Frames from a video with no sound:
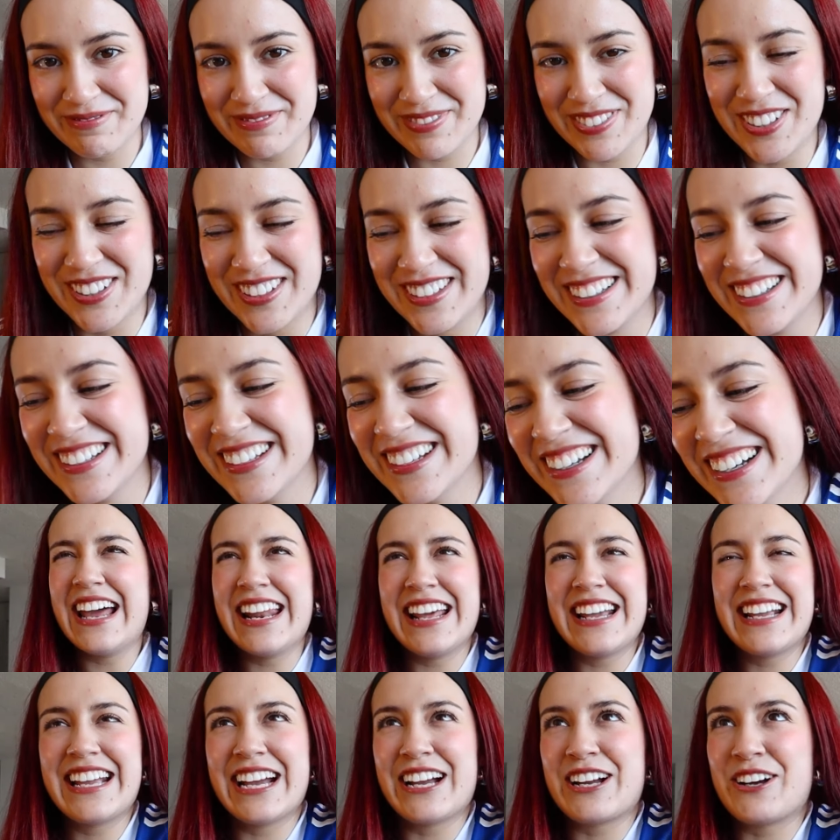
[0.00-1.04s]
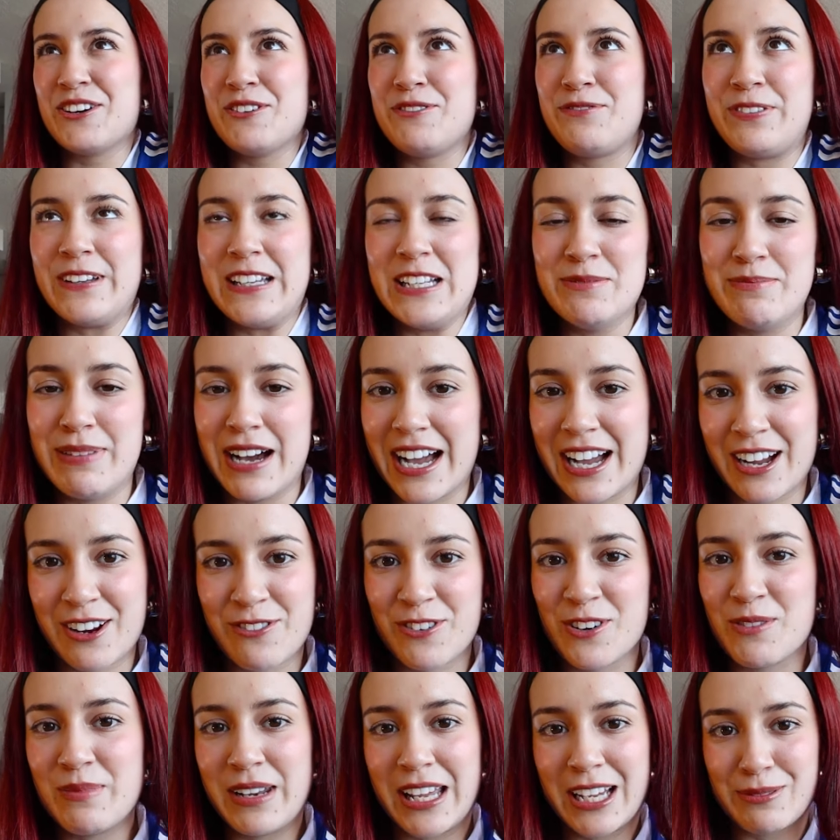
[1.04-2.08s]
And I get good feedback
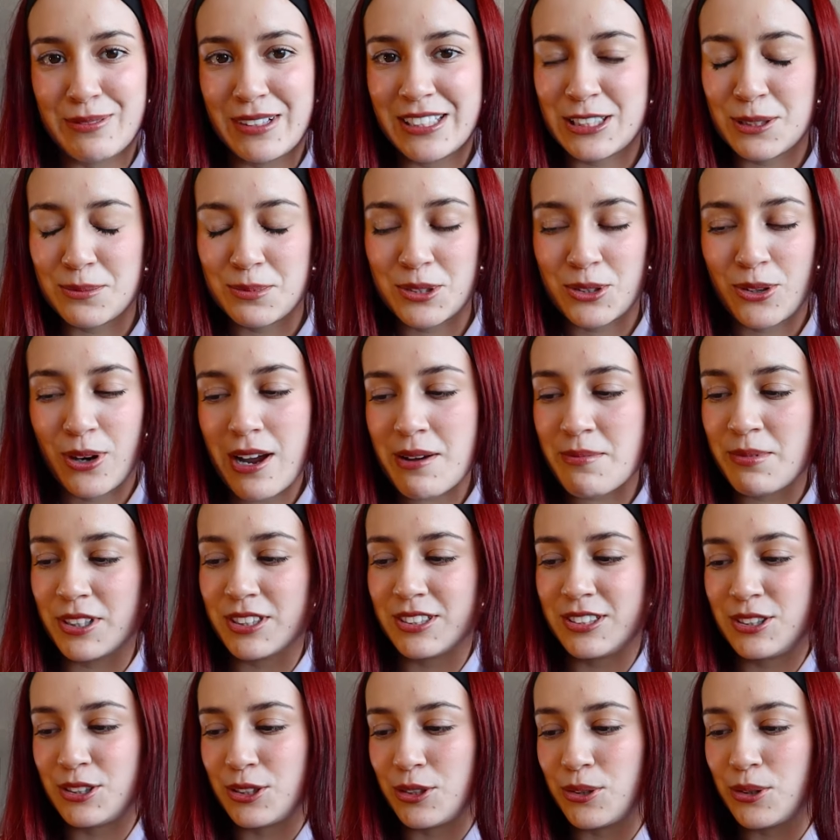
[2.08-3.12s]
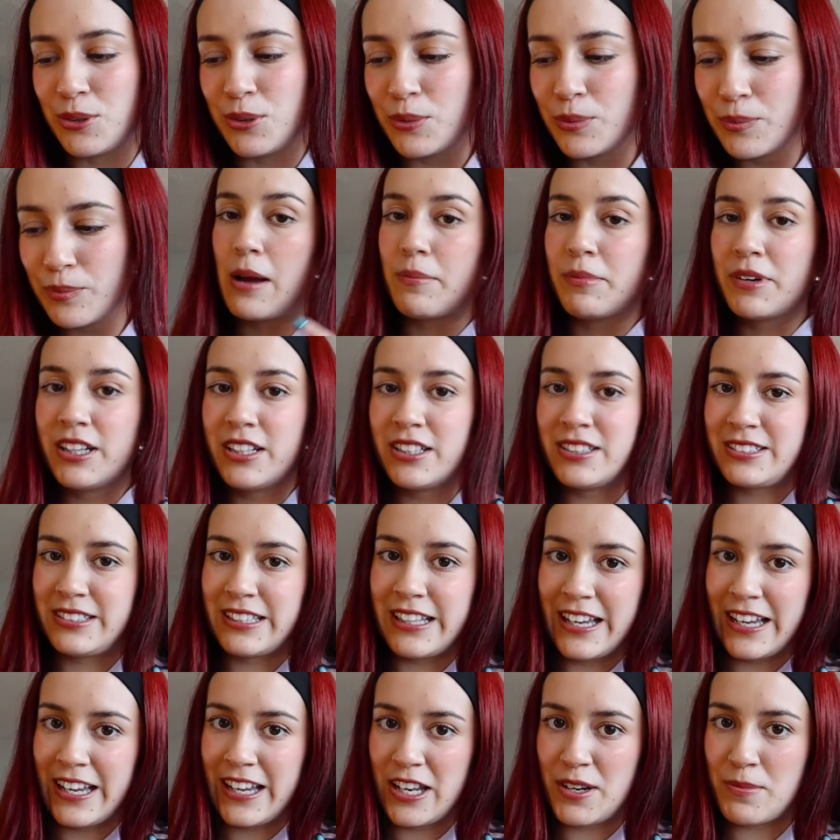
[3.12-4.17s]
from like my subscribers, so I'm gonna
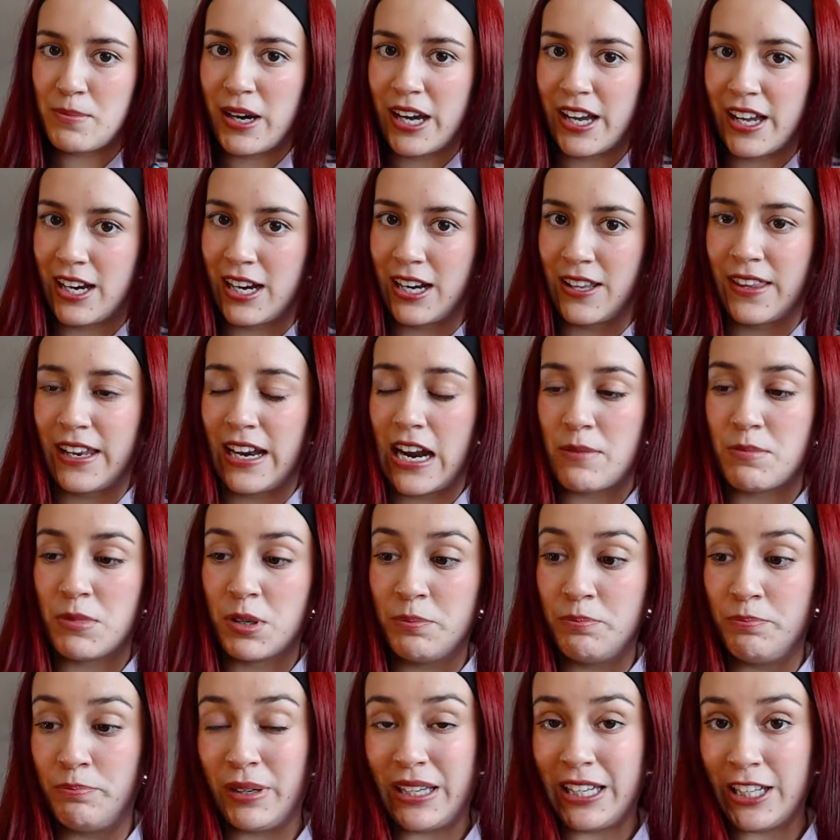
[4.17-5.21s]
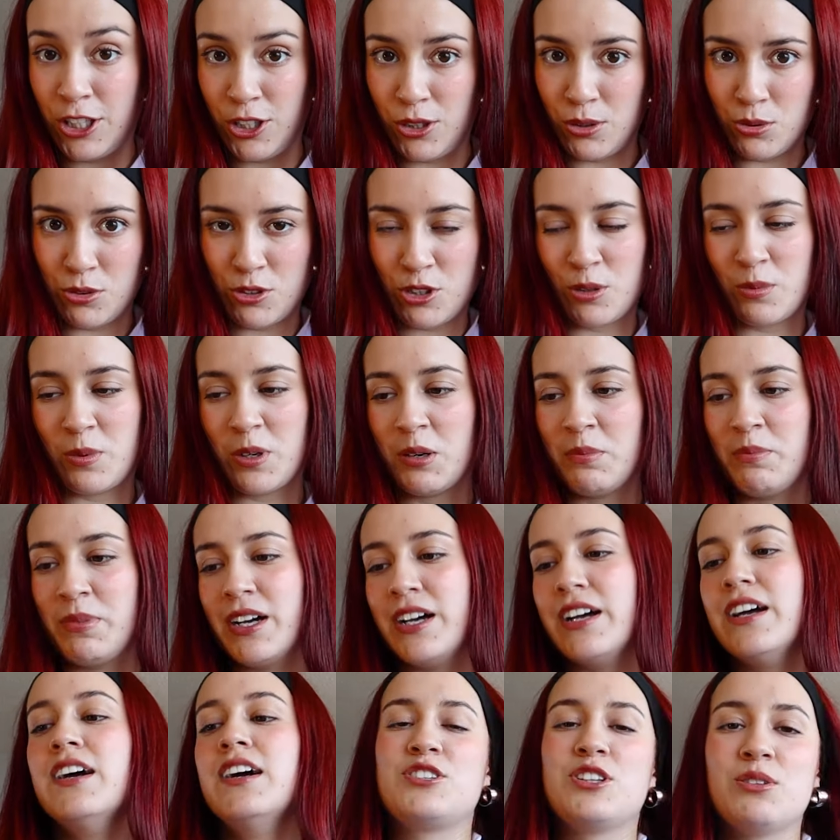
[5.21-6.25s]
say in my head that I'm a big YouTuber,
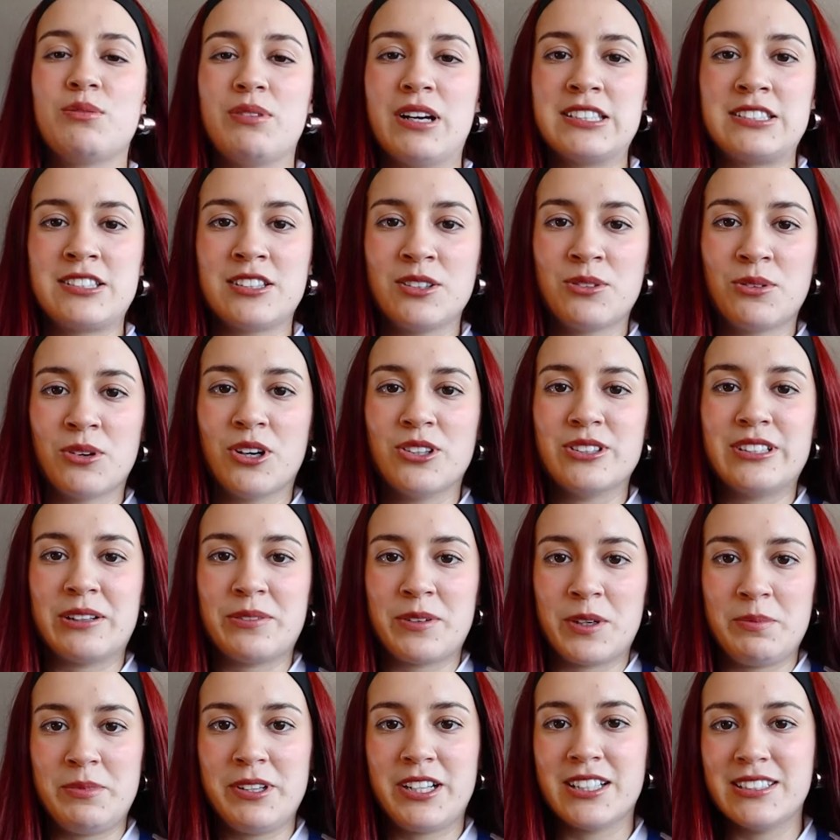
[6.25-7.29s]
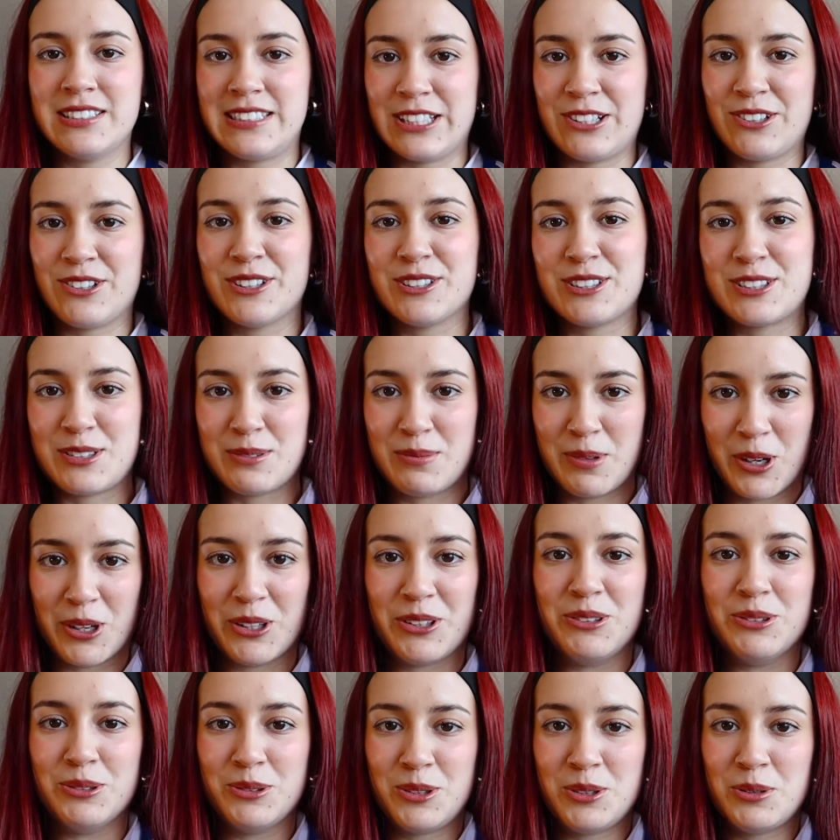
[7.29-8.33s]
but to the rest of the world I would be considered a small
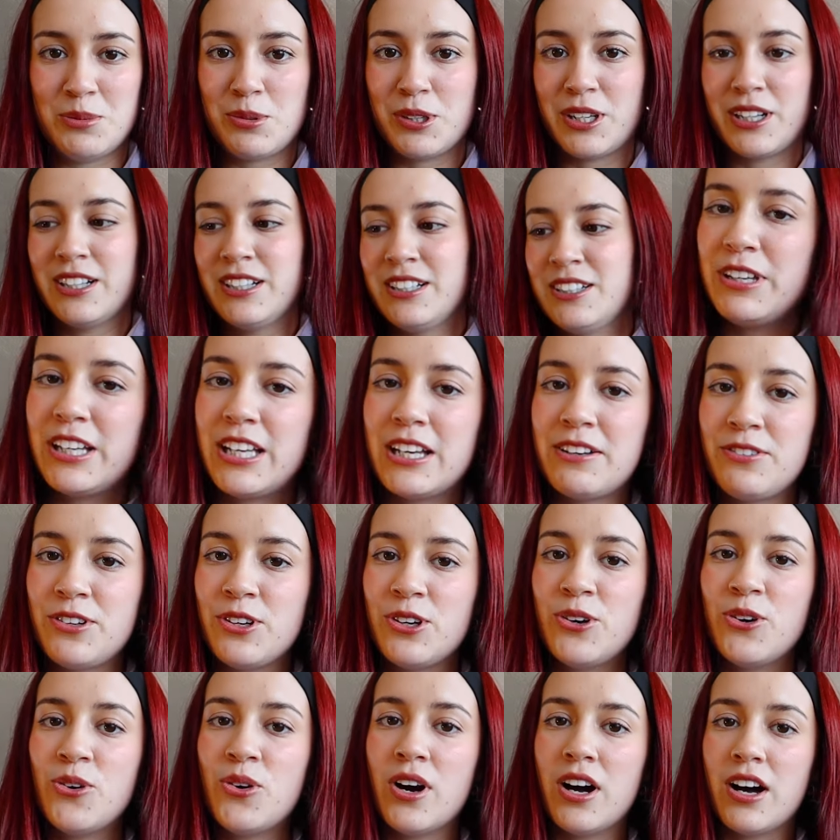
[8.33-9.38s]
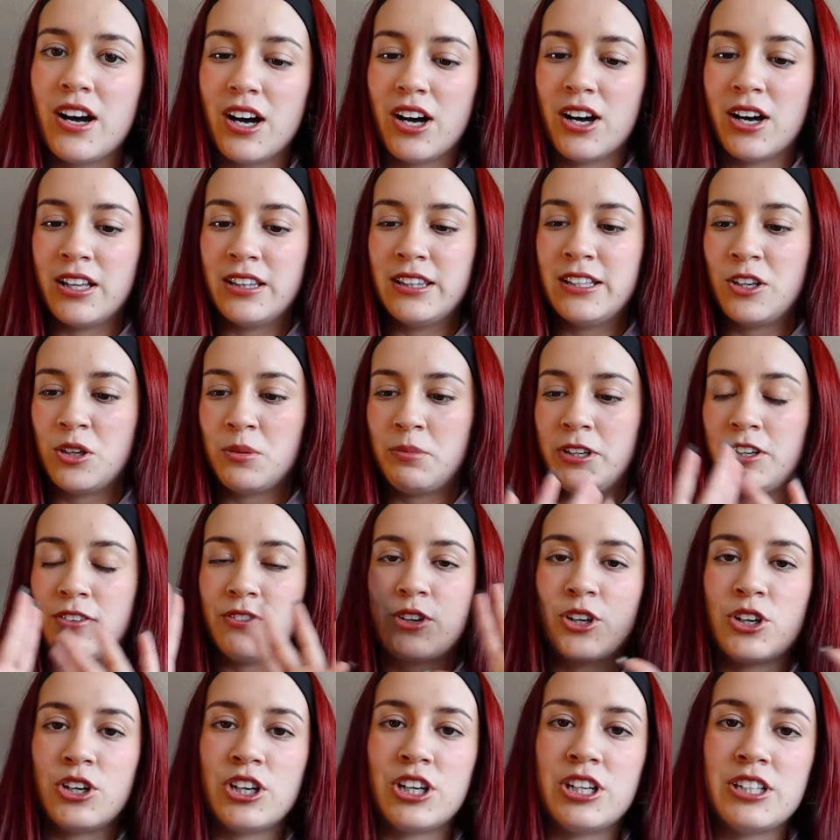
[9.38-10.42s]
YouTuber. Let me give you a little bit
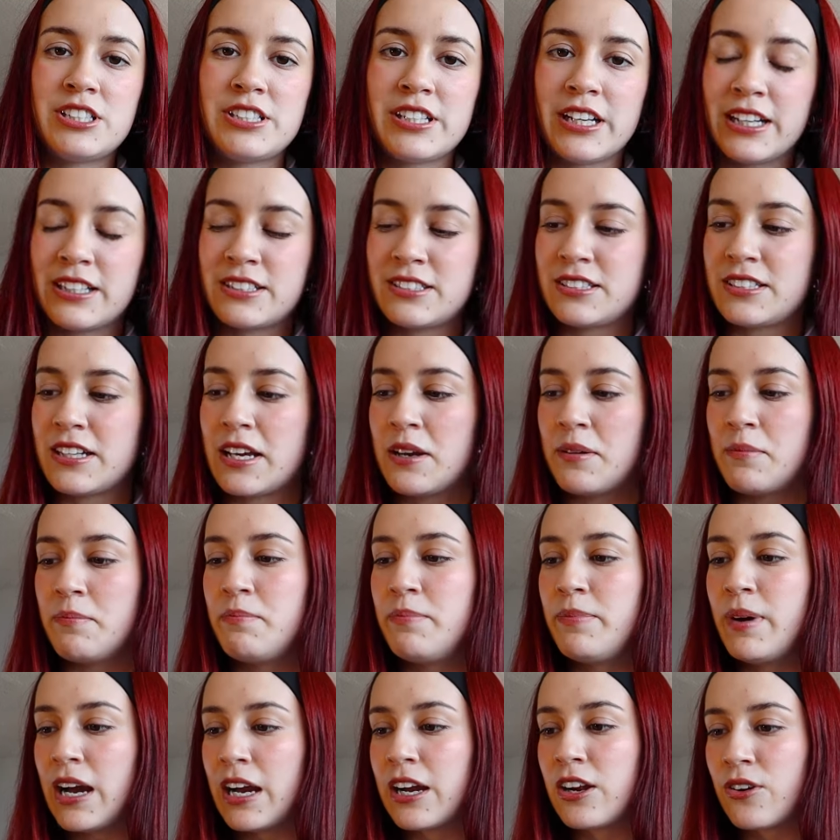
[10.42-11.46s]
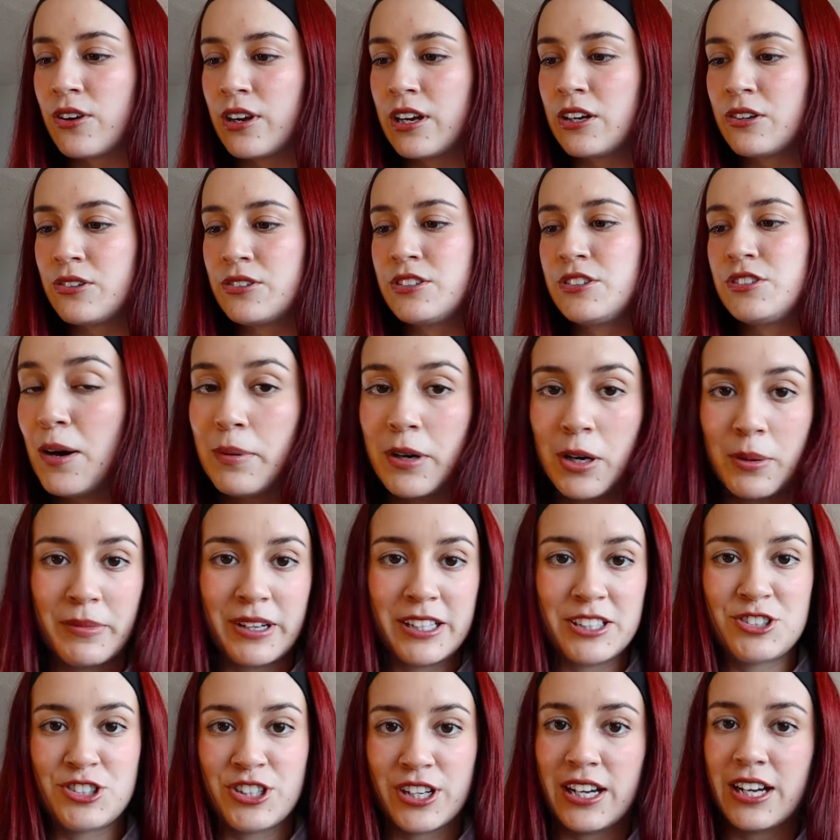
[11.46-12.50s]
of context and background about
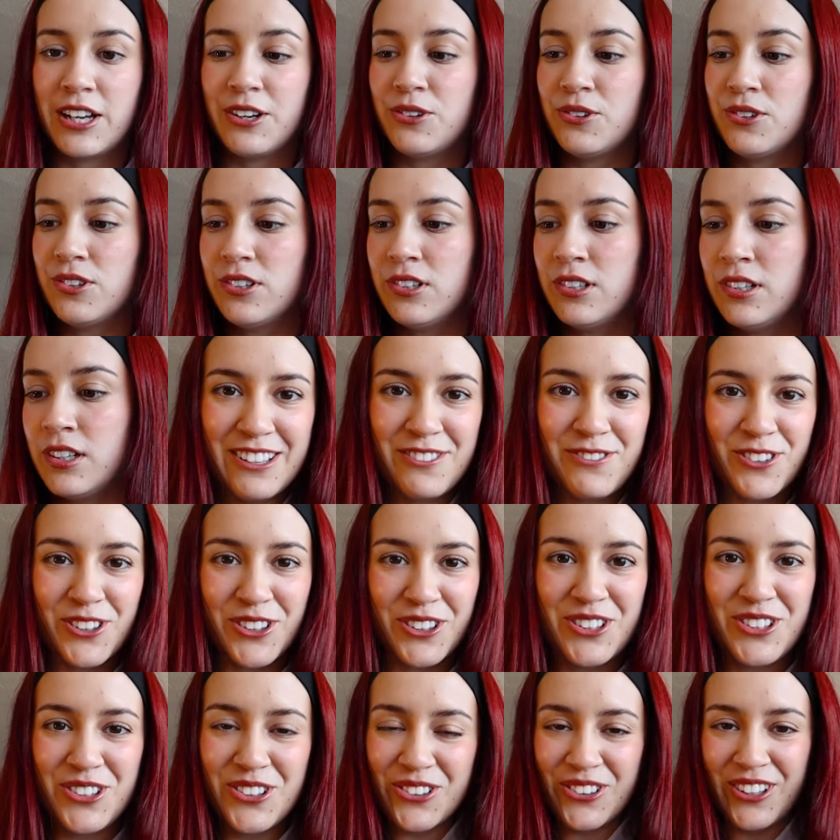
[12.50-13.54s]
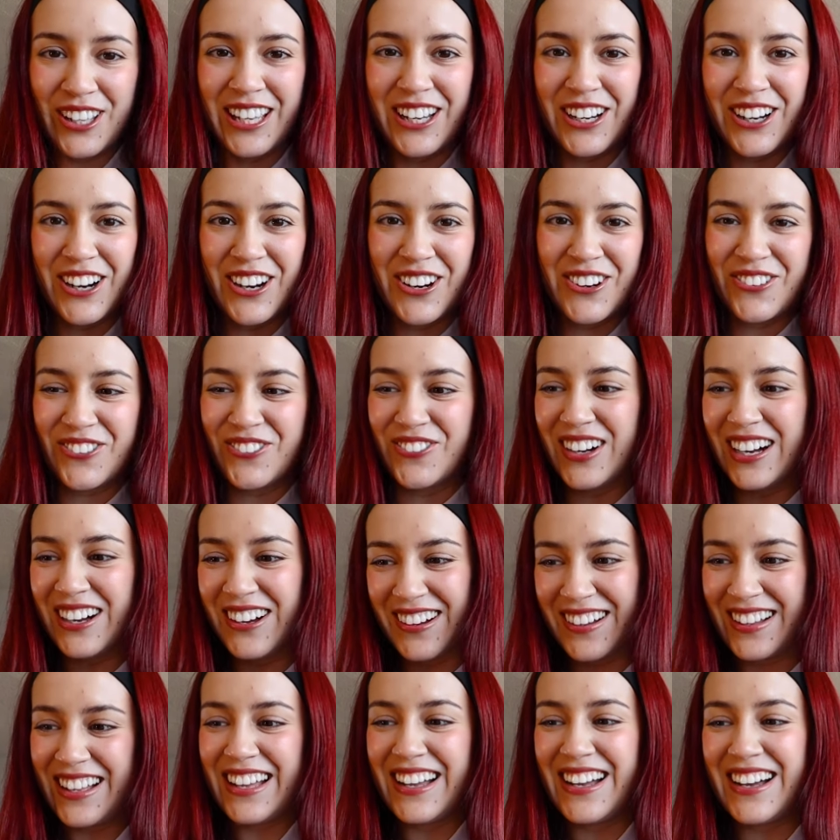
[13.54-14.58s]
my channel. If you're new here,
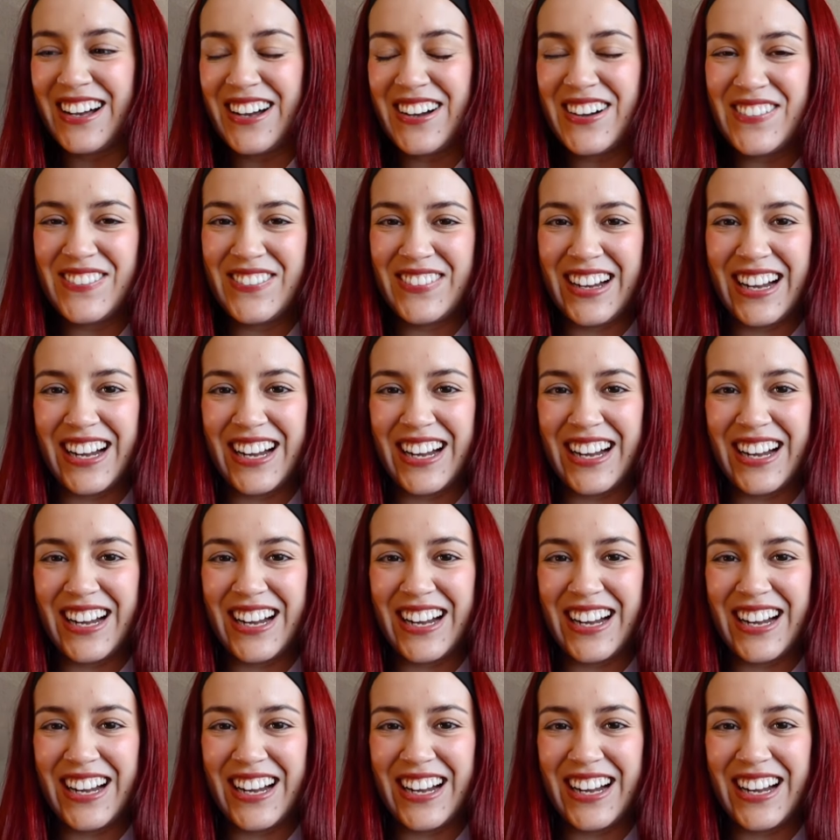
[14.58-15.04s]
welcome.